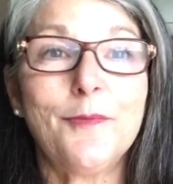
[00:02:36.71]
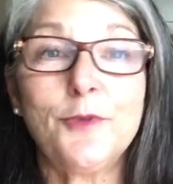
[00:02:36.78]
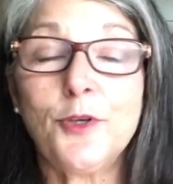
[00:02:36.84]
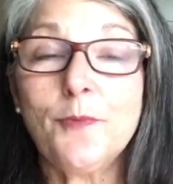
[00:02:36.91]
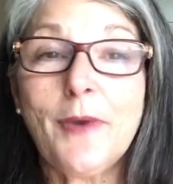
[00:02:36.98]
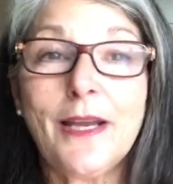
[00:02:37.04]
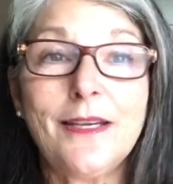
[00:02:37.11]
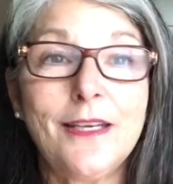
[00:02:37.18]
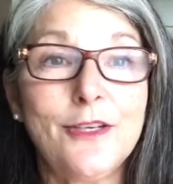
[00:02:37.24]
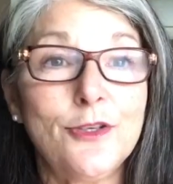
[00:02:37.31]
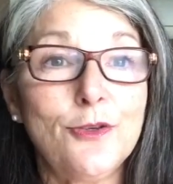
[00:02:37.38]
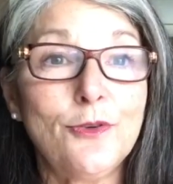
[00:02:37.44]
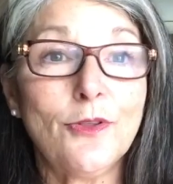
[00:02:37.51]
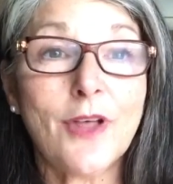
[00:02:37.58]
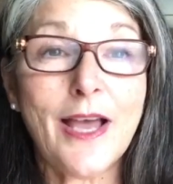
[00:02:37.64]
You might need
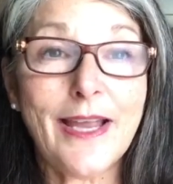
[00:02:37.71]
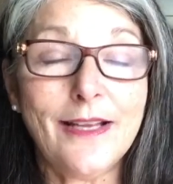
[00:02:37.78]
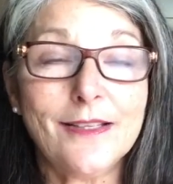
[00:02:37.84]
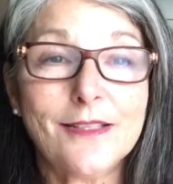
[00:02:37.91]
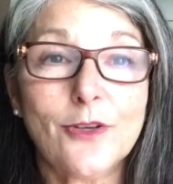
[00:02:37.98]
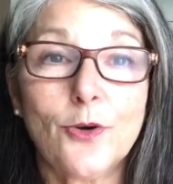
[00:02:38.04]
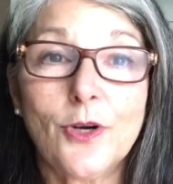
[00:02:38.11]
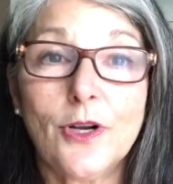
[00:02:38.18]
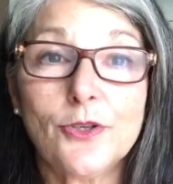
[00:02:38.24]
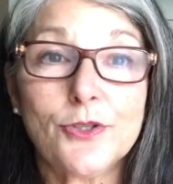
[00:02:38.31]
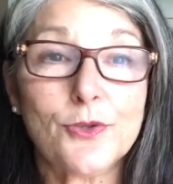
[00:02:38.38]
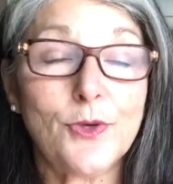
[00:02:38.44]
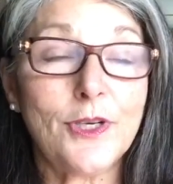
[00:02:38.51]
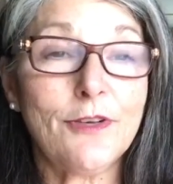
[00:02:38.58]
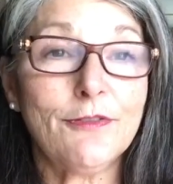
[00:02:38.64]
new lights or a
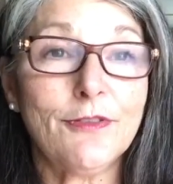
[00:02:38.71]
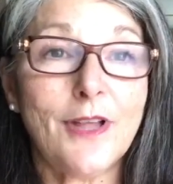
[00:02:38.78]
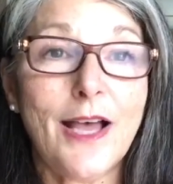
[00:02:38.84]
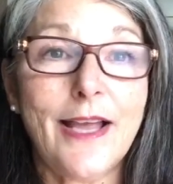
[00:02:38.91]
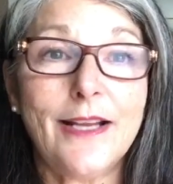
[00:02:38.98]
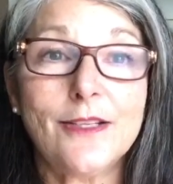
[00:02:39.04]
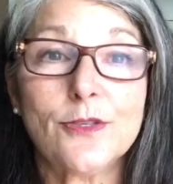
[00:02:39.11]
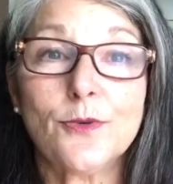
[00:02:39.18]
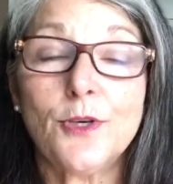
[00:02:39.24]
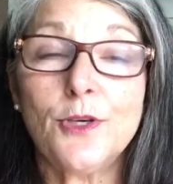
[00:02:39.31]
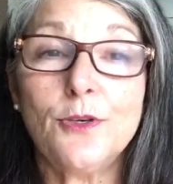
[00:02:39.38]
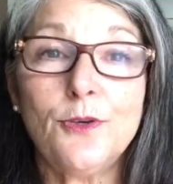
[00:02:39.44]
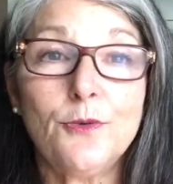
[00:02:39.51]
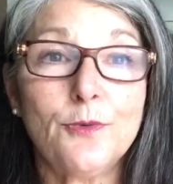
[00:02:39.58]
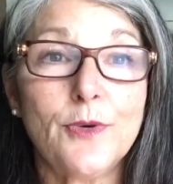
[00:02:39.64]
string of lights or a
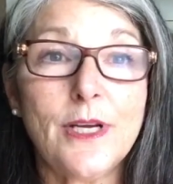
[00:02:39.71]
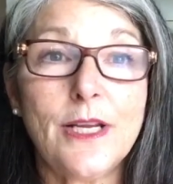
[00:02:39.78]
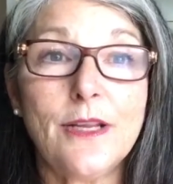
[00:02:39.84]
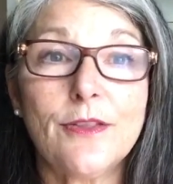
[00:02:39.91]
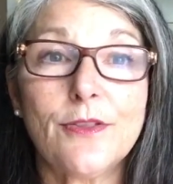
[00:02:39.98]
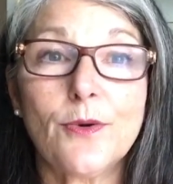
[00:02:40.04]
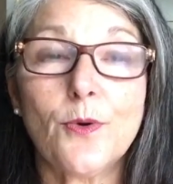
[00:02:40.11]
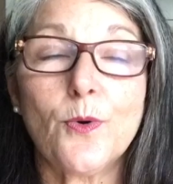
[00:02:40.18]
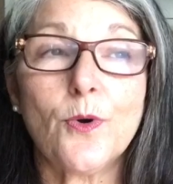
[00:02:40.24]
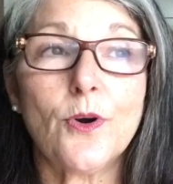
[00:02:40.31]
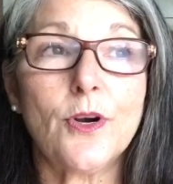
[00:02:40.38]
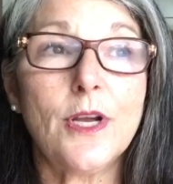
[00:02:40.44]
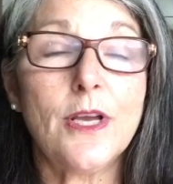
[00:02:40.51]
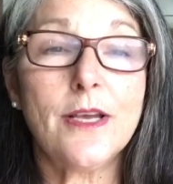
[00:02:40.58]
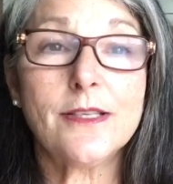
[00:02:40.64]
new wreath
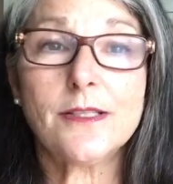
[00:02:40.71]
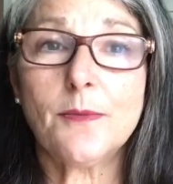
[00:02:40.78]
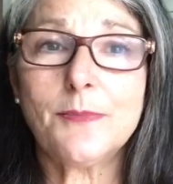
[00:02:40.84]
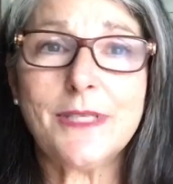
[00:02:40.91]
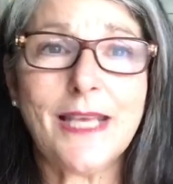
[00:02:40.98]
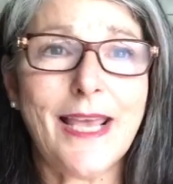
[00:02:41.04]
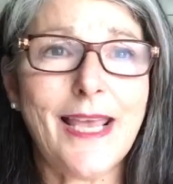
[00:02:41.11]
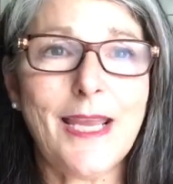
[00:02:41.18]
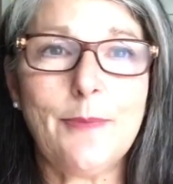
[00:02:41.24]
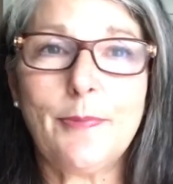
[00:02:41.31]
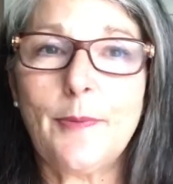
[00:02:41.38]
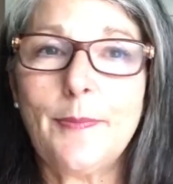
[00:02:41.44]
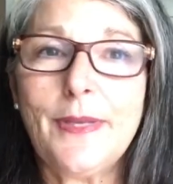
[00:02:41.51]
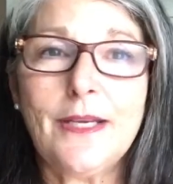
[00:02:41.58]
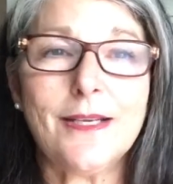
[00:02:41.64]
or some
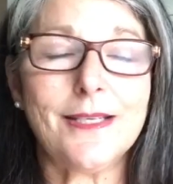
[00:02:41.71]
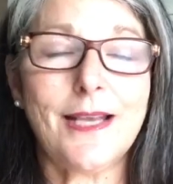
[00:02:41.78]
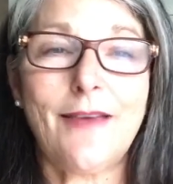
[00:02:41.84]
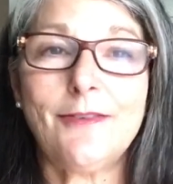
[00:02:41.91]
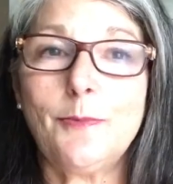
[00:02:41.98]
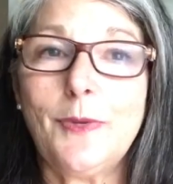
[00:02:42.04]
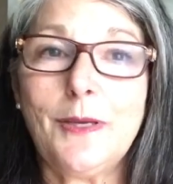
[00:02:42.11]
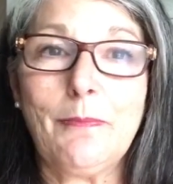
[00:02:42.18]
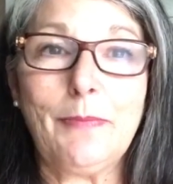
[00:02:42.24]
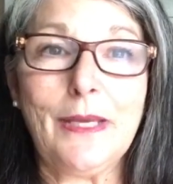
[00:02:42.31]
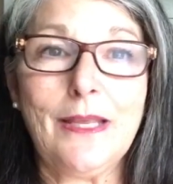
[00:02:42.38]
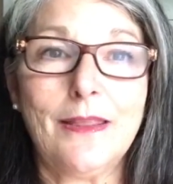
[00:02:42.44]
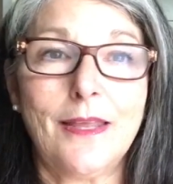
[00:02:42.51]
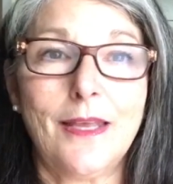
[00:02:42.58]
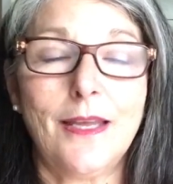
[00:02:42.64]
tape. I mean, it doesn't have to be a
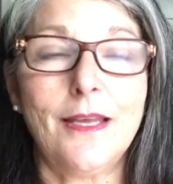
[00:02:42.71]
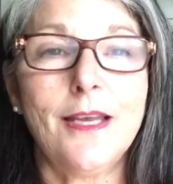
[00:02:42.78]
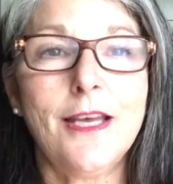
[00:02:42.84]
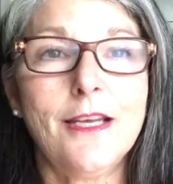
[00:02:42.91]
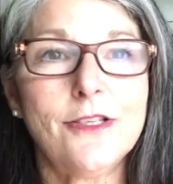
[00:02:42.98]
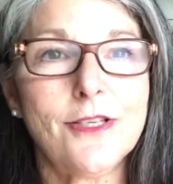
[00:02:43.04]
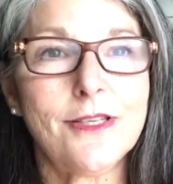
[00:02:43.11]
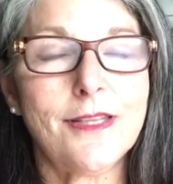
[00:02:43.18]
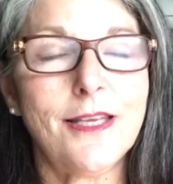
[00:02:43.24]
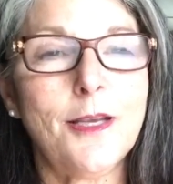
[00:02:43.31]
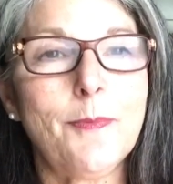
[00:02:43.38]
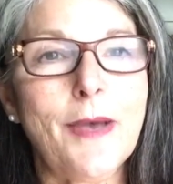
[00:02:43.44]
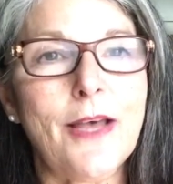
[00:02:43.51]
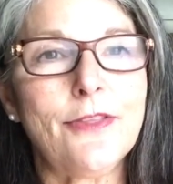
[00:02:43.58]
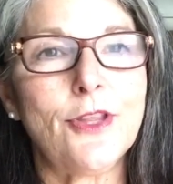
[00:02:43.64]
big thing. Just think
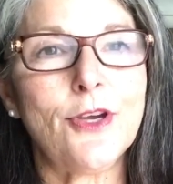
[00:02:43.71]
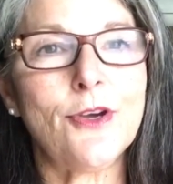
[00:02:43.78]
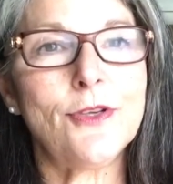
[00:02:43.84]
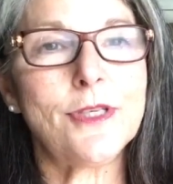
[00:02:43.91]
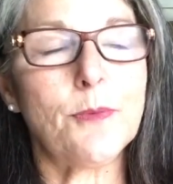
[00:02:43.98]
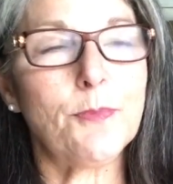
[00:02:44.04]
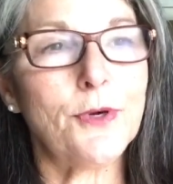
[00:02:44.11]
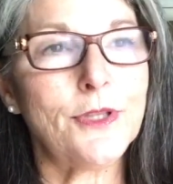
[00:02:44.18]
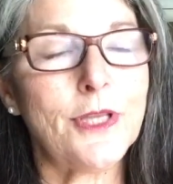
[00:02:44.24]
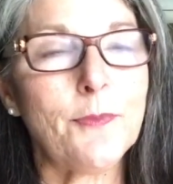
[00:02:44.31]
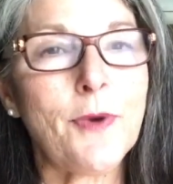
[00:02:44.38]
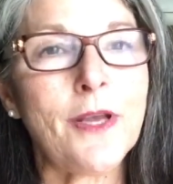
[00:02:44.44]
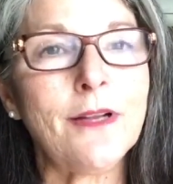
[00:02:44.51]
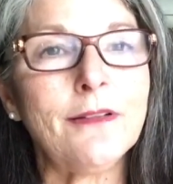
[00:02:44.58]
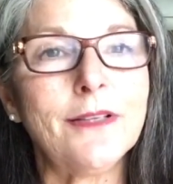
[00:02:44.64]
about those and put
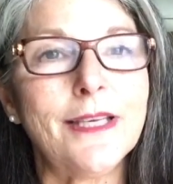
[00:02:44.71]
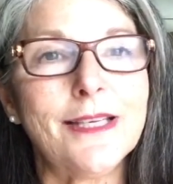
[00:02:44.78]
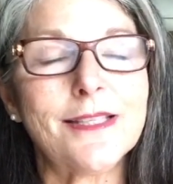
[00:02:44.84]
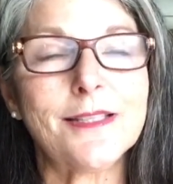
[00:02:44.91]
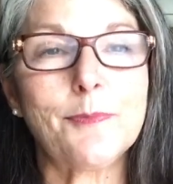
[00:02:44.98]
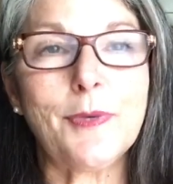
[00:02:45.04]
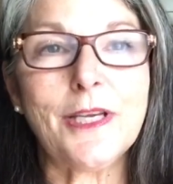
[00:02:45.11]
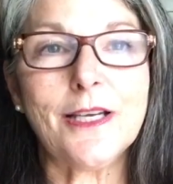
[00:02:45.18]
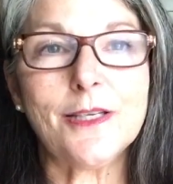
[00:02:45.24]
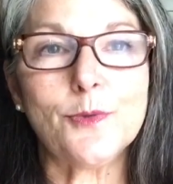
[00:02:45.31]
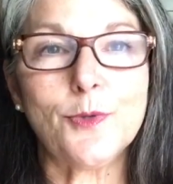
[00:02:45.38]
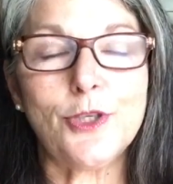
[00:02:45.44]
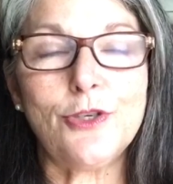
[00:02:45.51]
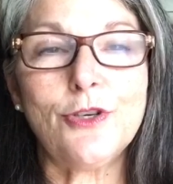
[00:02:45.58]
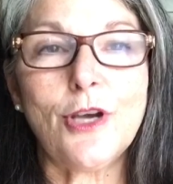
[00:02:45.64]
them on a list,
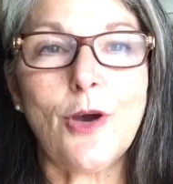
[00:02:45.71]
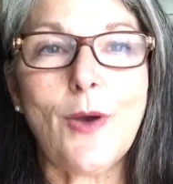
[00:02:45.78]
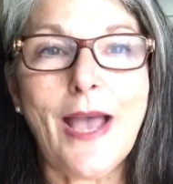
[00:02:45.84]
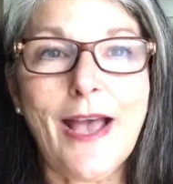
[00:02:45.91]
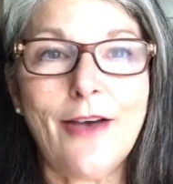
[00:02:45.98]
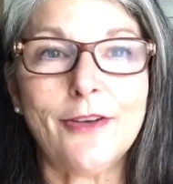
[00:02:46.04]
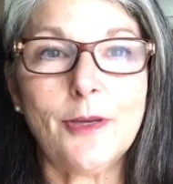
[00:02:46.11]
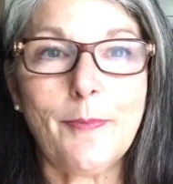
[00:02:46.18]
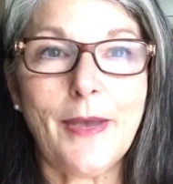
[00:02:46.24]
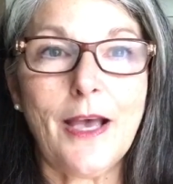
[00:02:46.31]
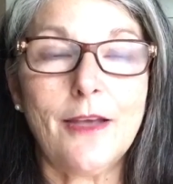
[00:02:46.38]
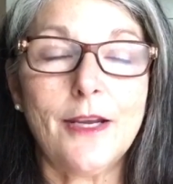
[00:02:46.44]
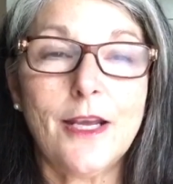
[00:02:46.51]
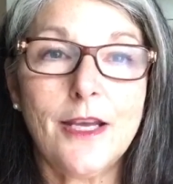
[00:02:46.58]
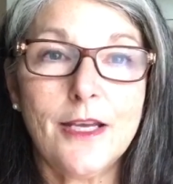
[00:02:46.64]
because when you go out and
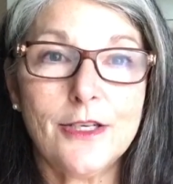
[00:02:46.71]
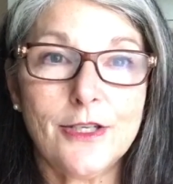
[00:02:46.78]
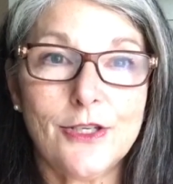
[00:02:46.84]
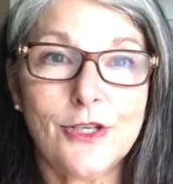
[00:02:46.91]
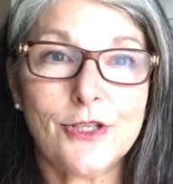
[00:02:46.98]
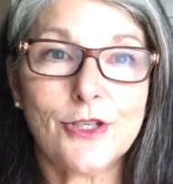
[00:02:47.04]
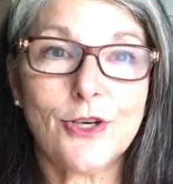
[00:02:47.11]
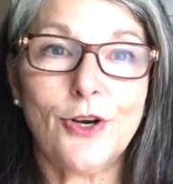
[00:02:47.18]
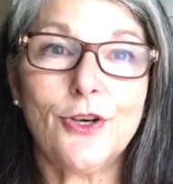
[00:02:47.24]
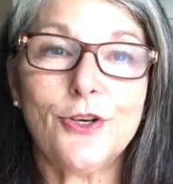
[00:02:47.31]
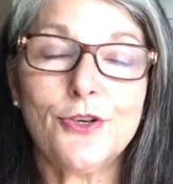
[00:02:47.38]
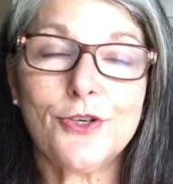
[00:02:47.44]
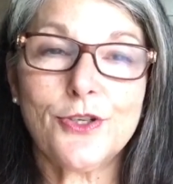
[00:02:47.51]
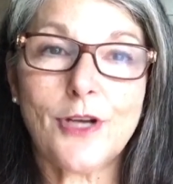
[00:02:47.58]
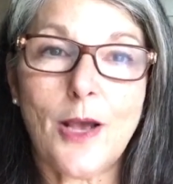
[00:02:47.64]
about to start
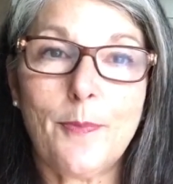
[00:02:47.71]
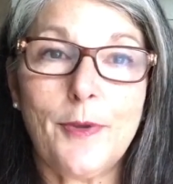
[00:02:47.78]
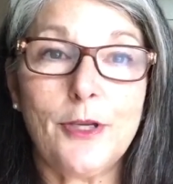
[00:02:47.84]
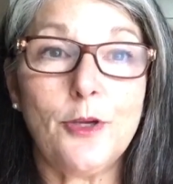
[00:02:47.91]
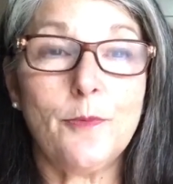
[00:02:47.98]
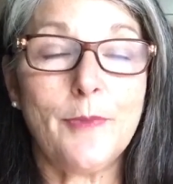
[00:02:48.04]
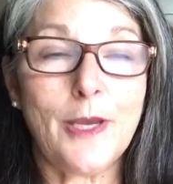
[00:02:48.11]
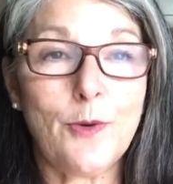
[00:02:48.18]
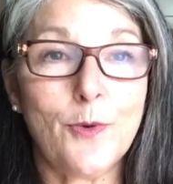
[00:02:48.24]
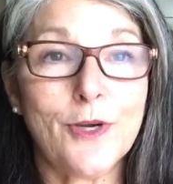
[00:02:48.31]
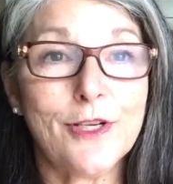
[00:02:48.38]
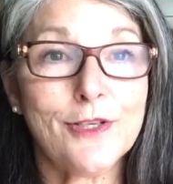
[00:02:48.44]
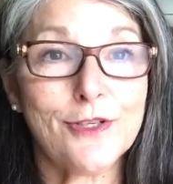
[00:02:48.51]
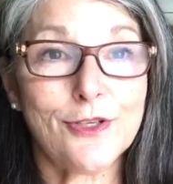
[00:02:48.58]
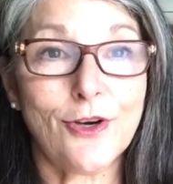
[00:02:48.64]
your shopping, you may
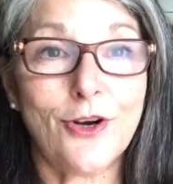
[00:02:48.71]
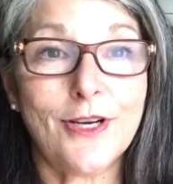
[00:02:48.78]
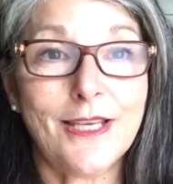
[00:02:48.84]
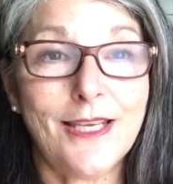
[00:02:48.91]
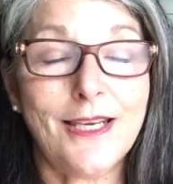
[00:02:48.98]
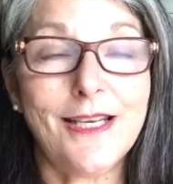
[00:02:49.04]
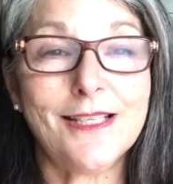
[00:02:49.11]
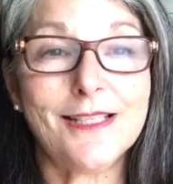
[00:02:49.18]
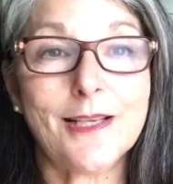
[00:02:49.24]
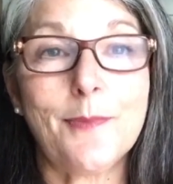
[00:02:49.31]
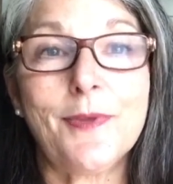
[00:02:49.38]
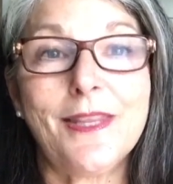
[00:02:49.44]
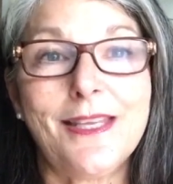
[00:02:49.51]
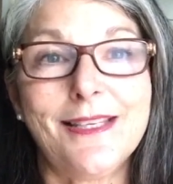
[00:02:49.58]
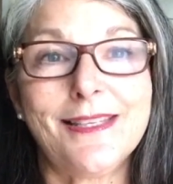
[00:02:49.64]
want to start getting some
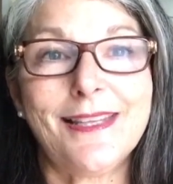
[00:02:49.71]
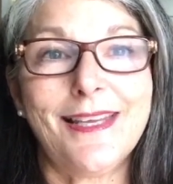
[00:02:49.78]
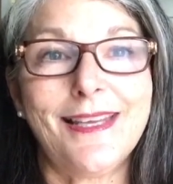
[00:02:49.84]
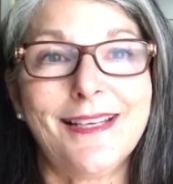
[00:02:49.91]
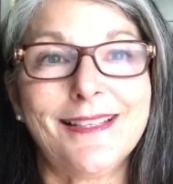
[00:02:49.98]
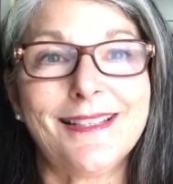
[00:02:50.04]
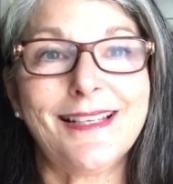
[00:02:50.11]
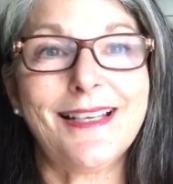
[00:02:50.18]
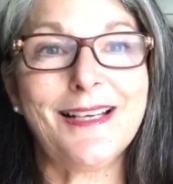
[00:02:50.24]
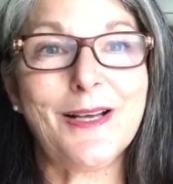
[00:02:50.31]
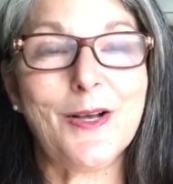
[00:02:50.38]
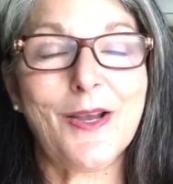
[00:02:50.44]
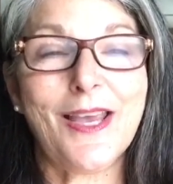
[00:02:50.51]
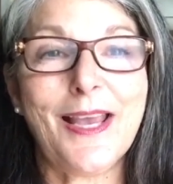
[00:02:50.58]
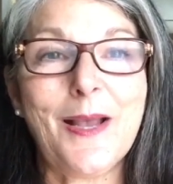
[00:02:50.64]
of these things,
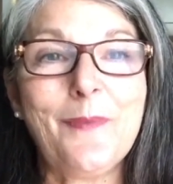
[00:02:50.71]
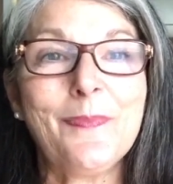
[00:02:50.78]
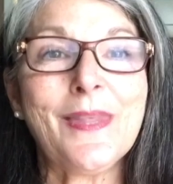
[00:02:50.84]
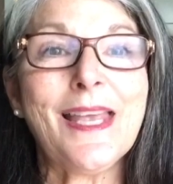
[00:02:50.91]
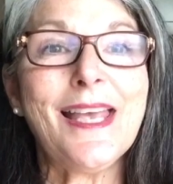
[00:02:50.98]
okay?